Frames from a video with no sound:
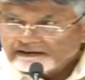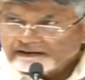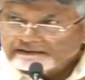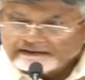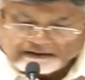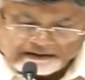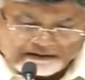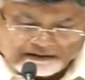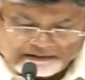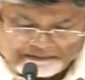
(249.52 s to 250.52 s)
in
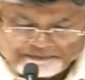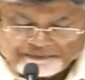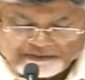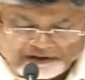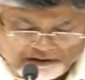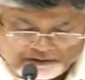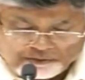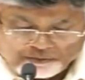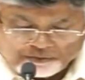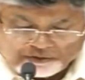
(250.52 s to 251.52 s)
Telangana,
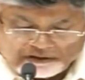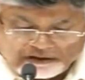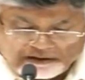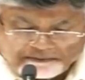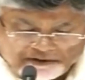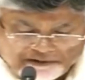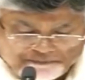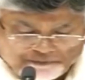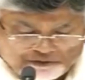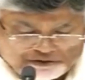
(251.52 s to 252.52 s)
total number
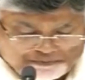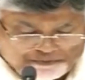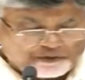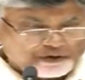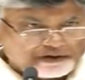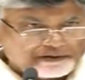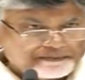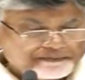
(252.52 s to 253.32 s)
of votes polled